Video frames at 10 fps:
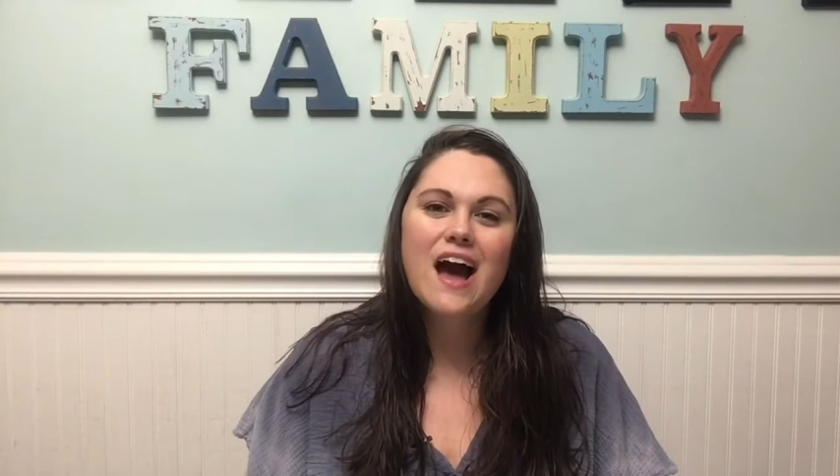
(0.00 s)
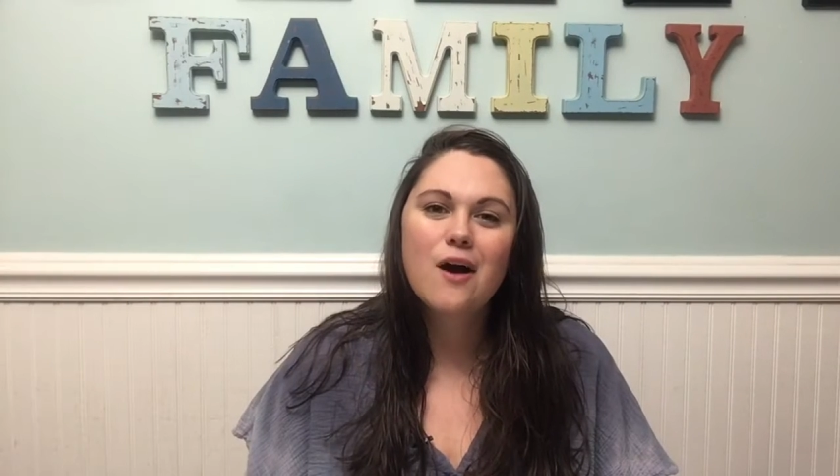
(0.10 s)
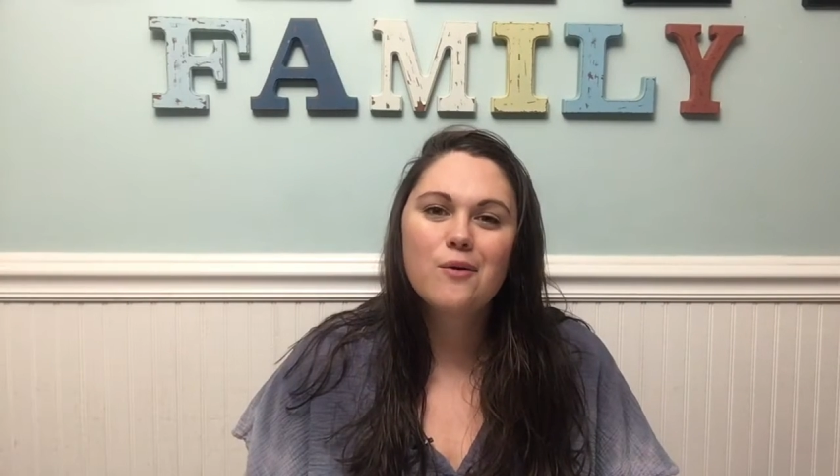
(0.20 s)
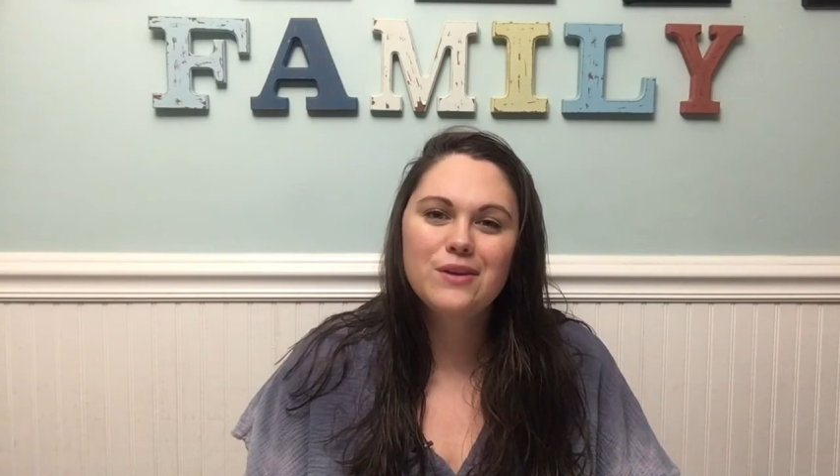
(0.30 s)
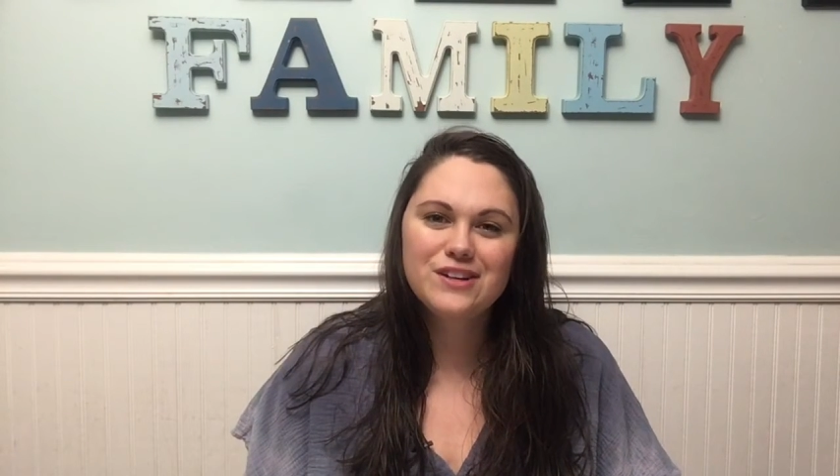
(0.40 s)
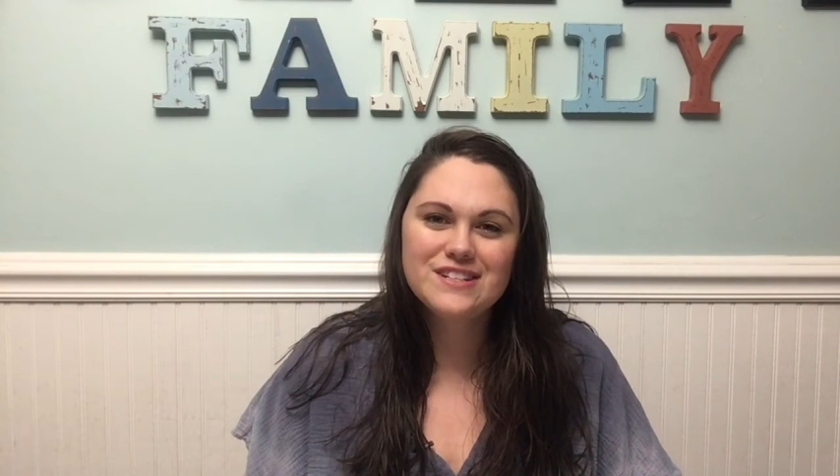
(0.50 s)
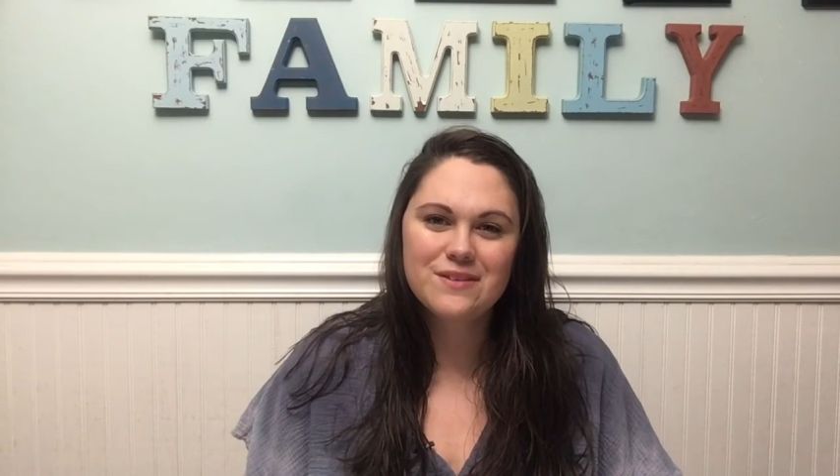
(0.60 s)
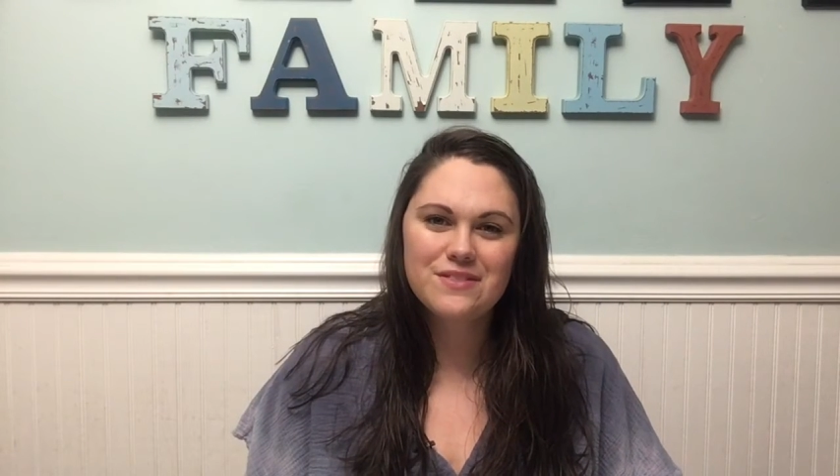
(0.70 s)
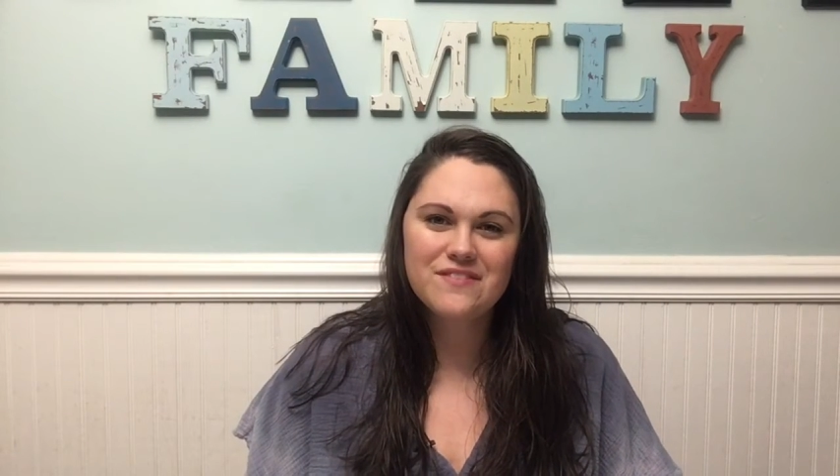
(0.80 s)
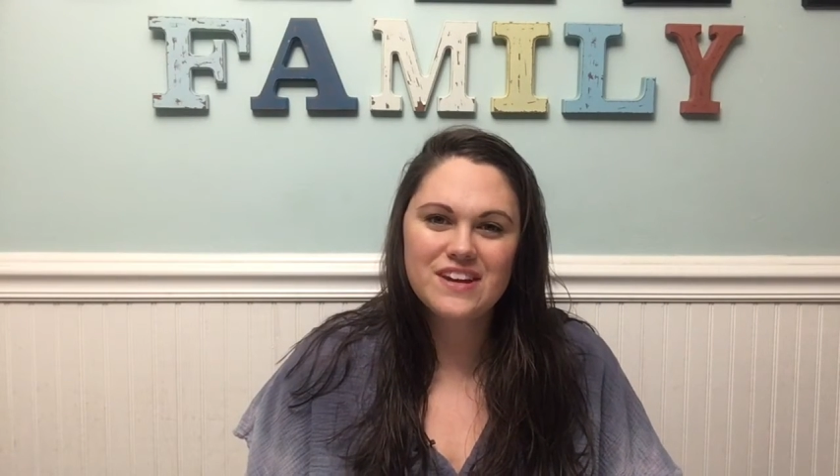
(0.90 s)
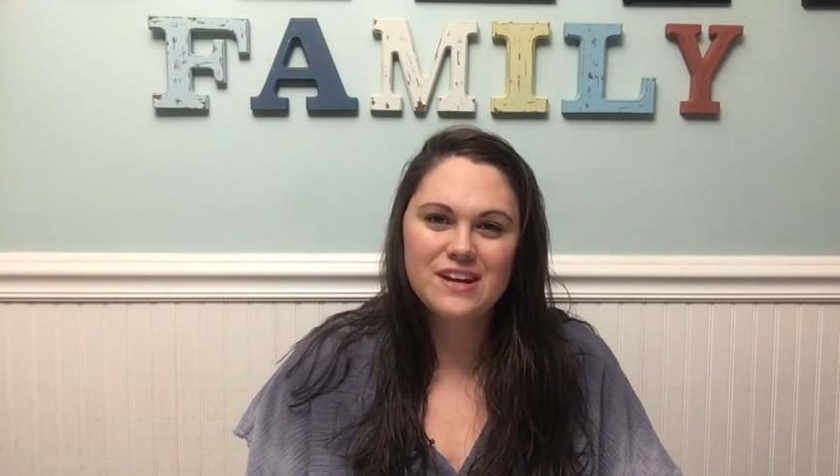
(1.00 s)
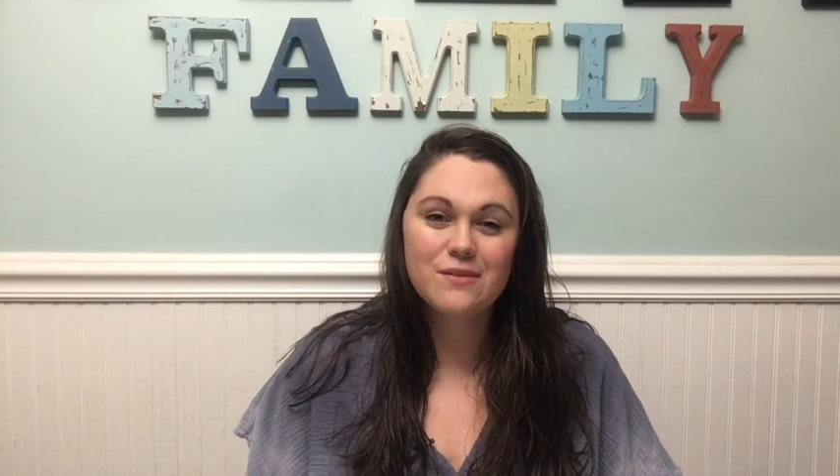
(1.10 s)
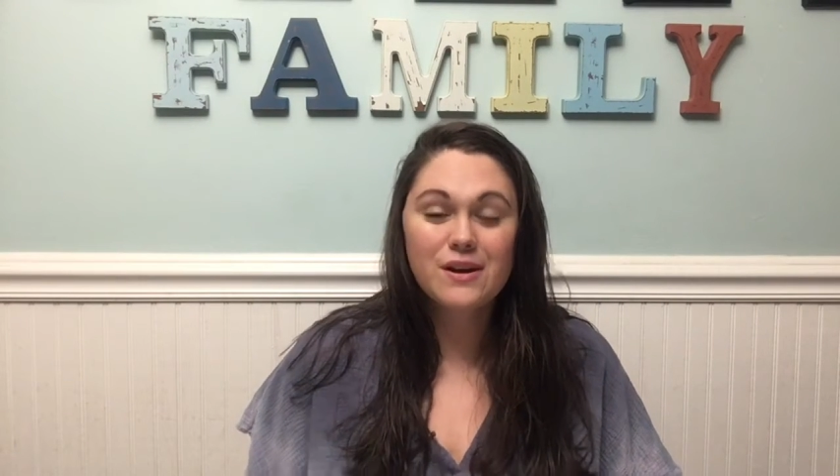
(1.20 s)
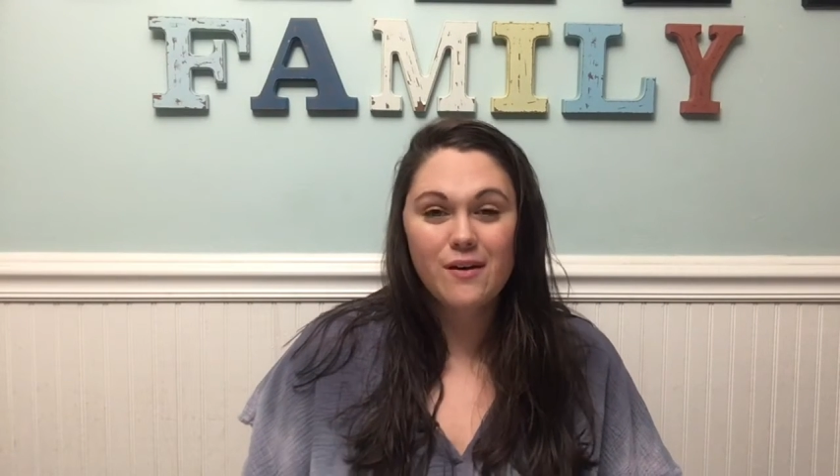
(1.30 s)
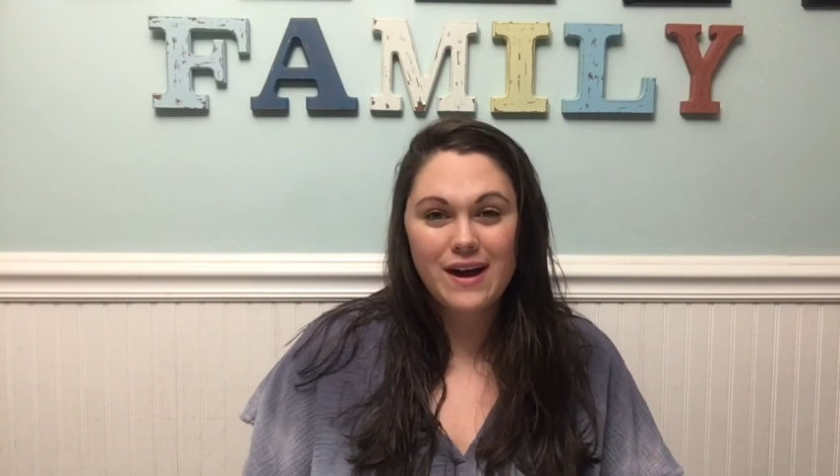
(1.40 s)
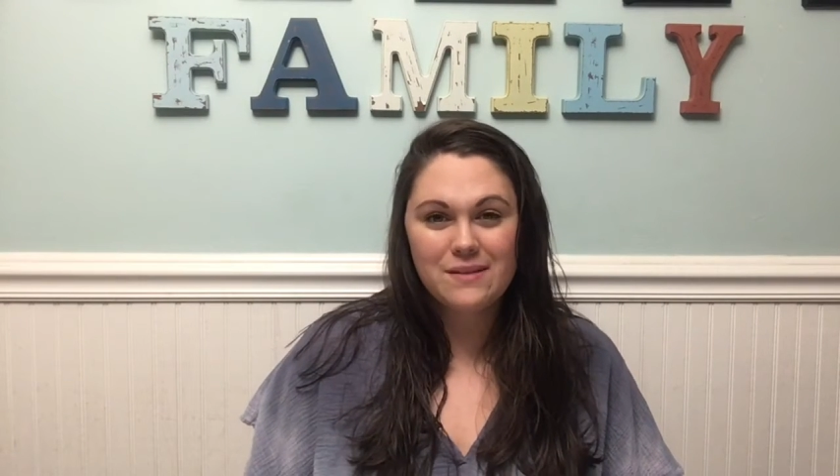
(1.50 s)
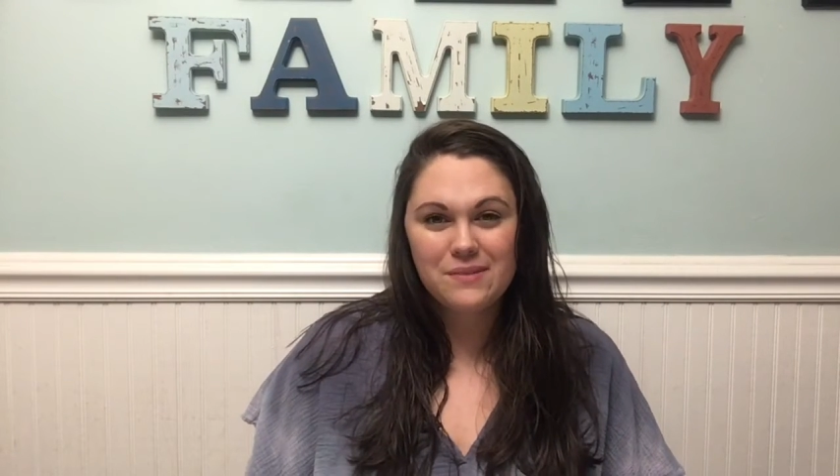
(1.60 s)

When you're done with the video, go ahead and